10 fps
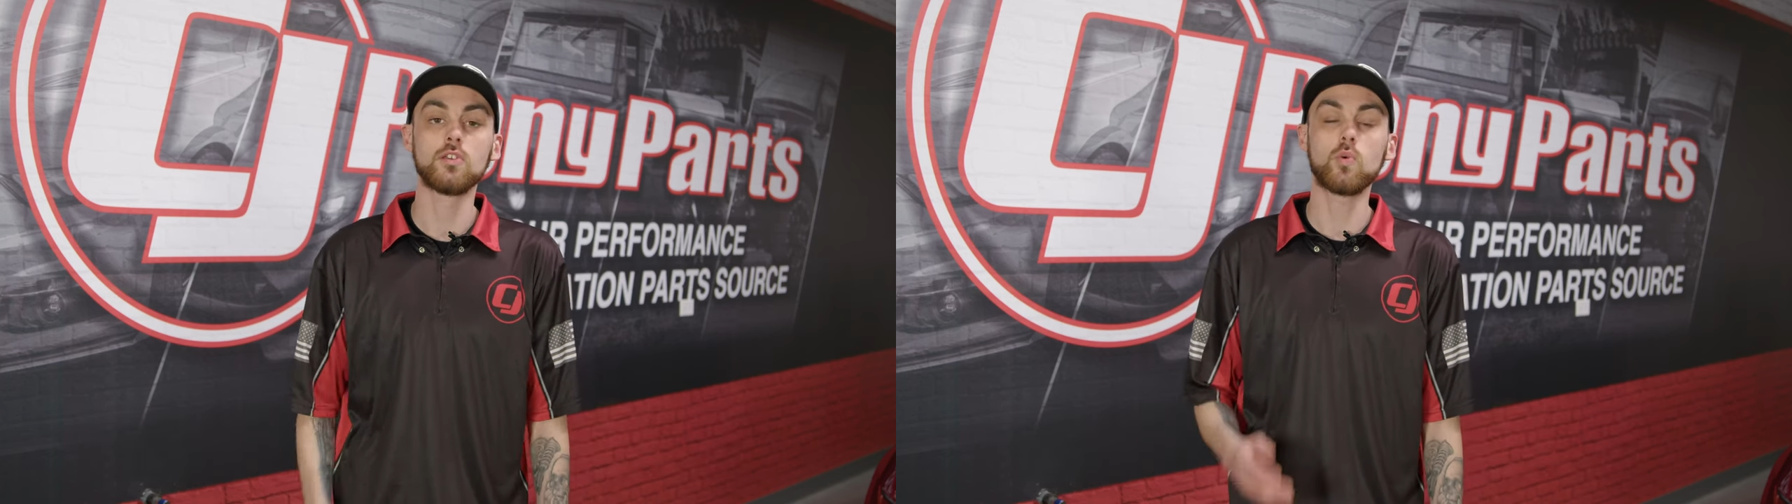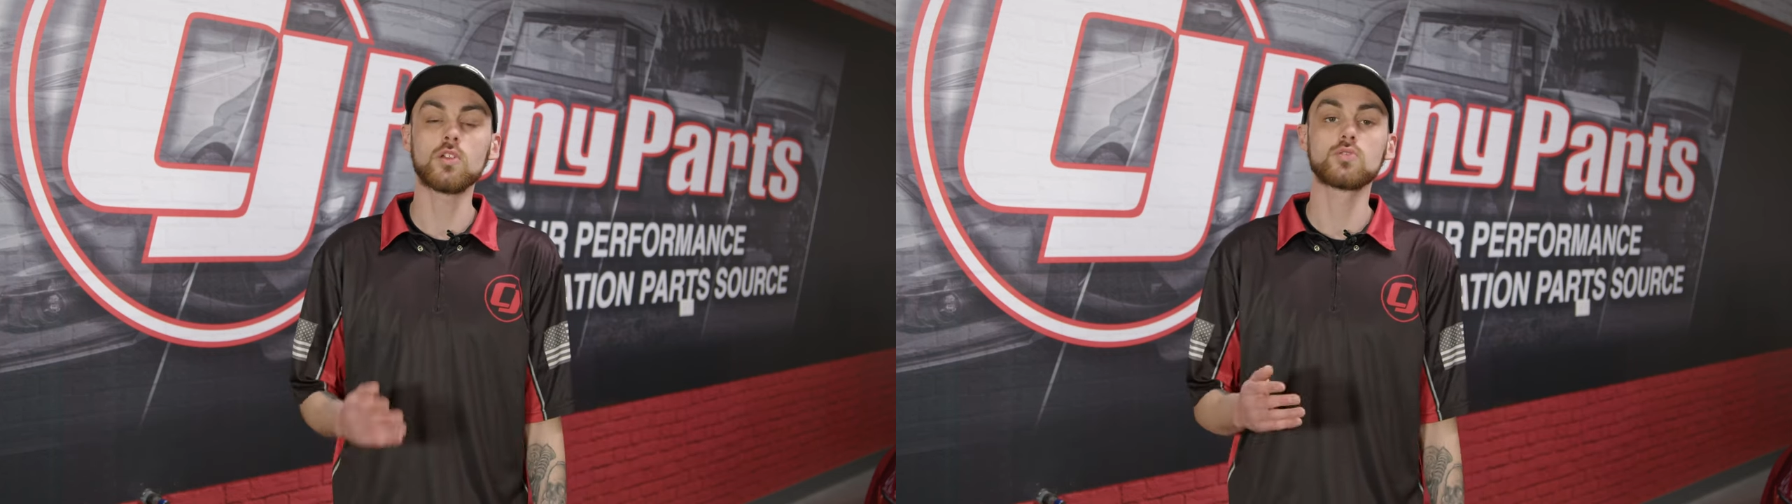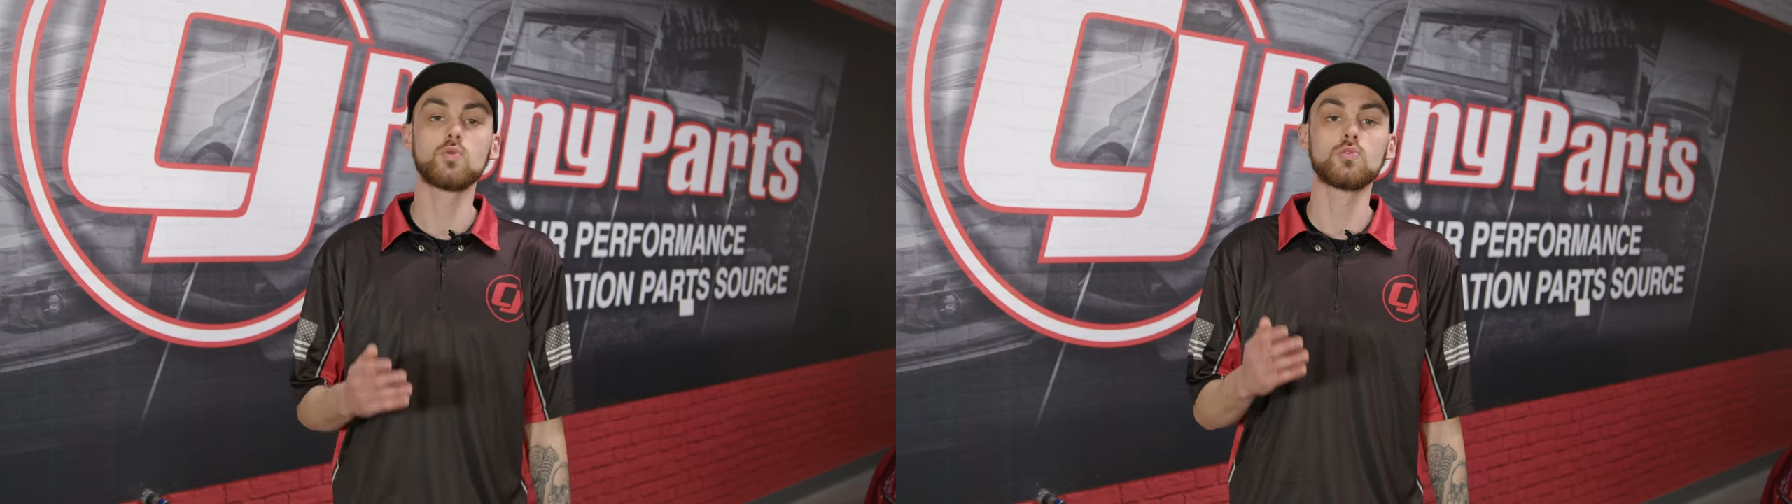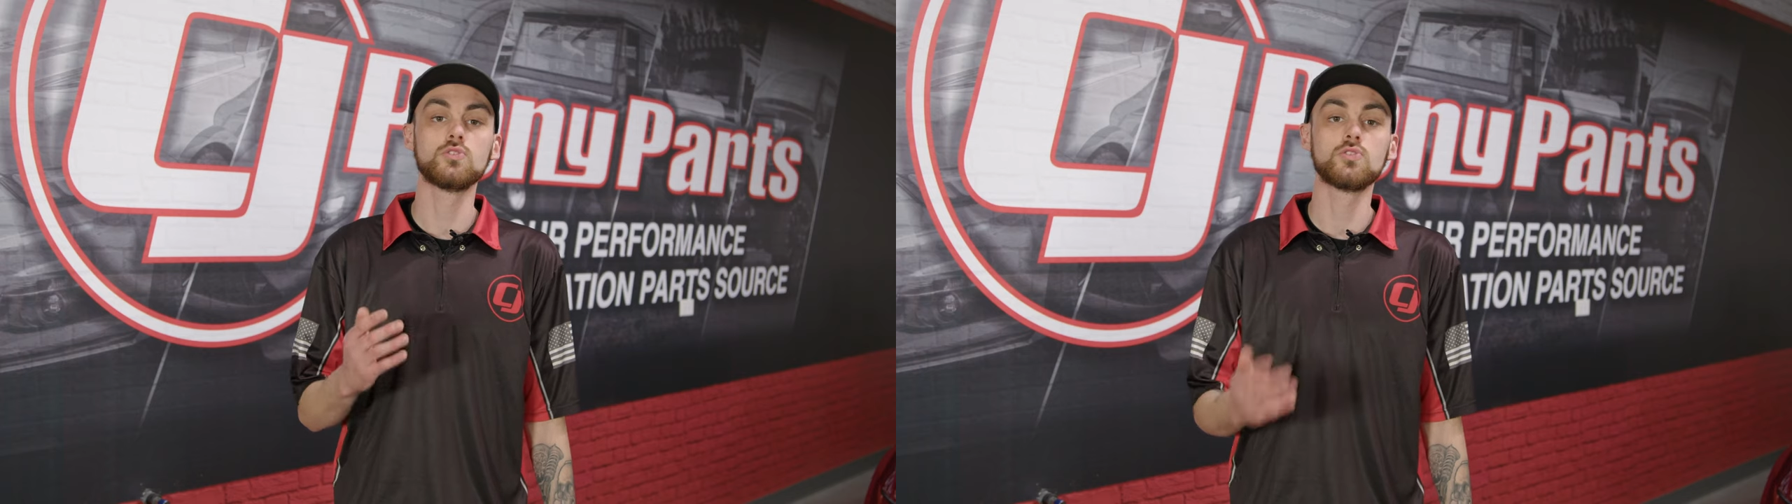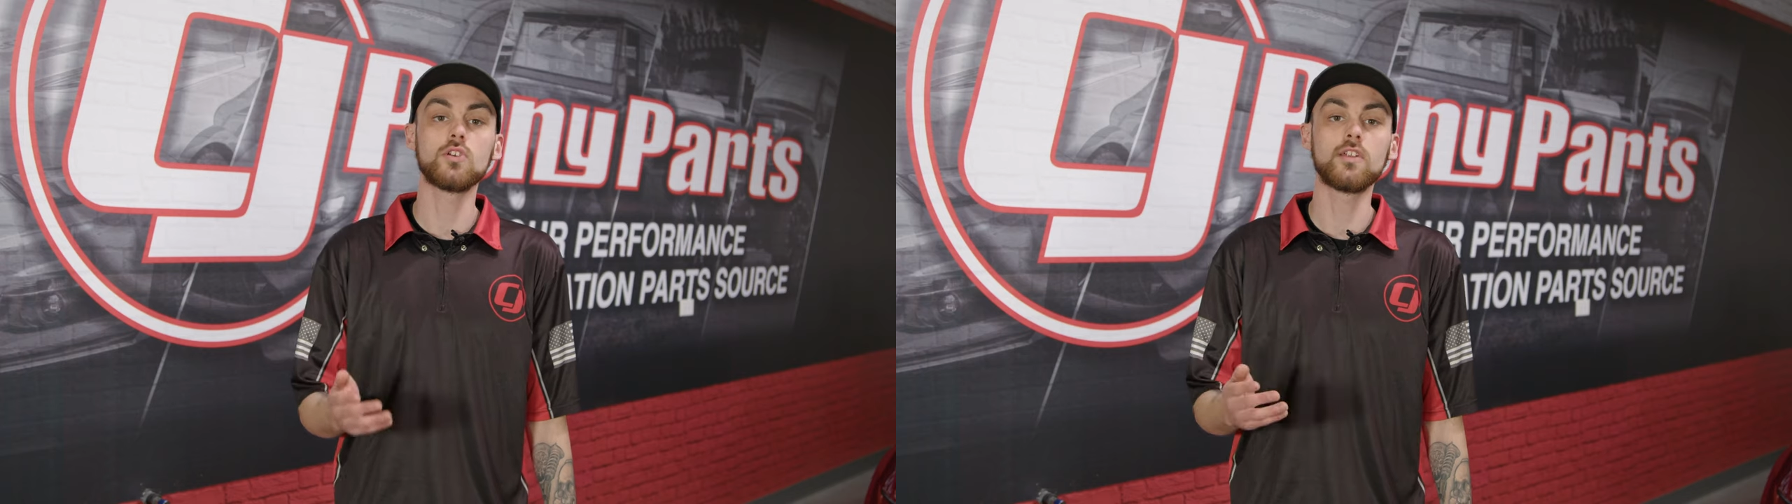you what tools you
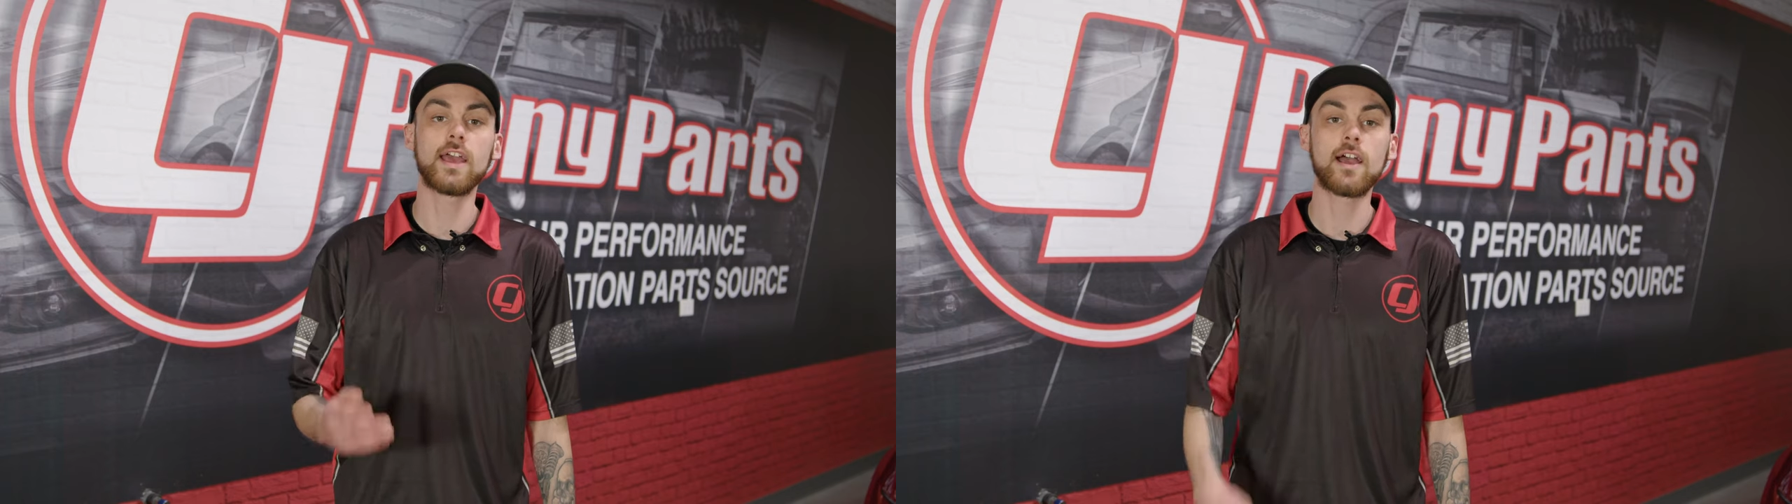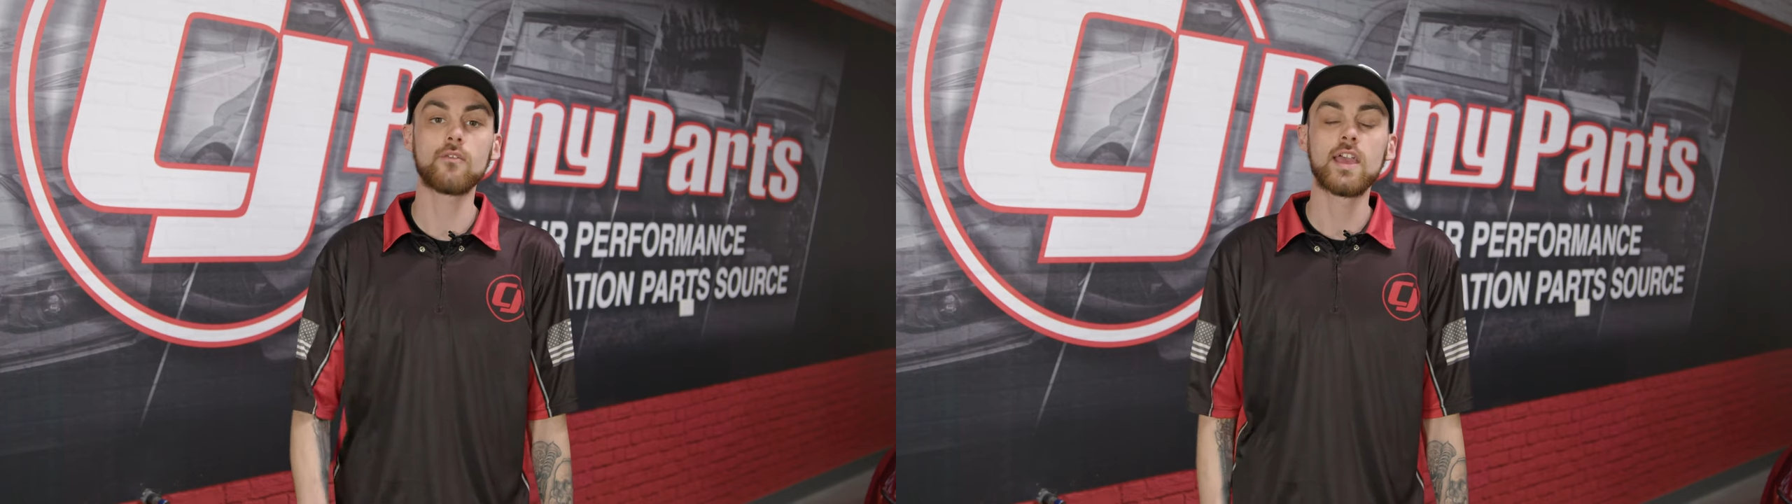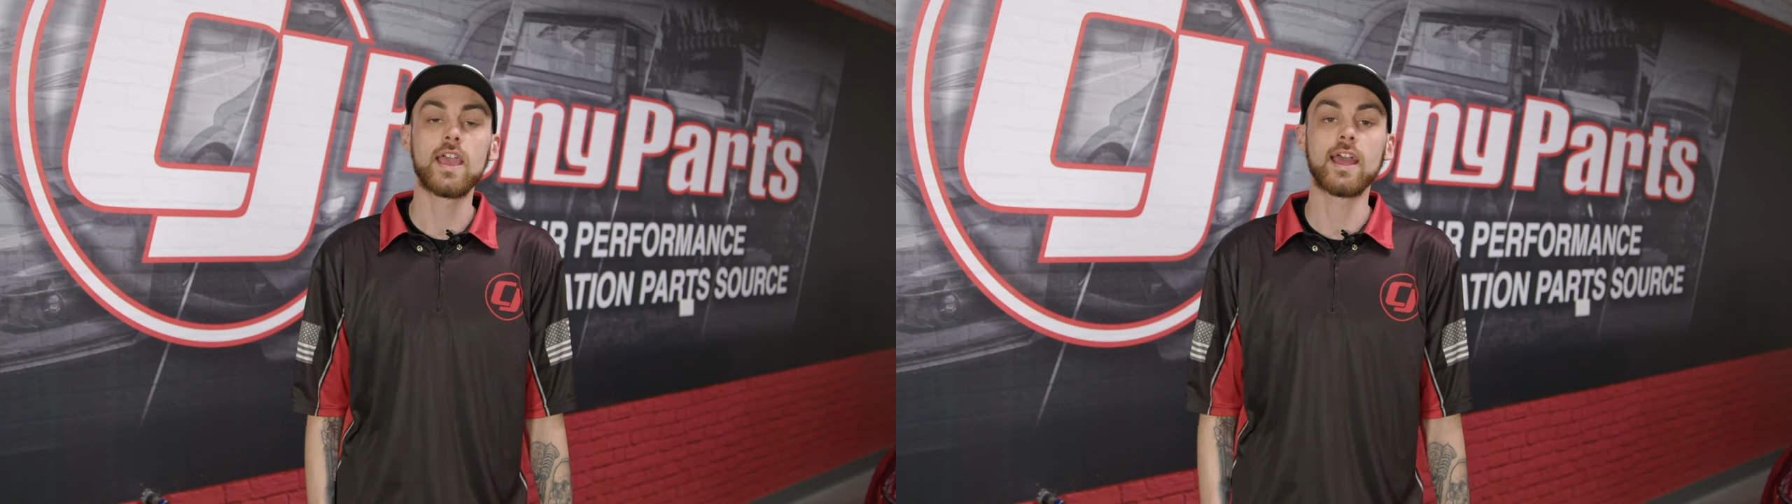should have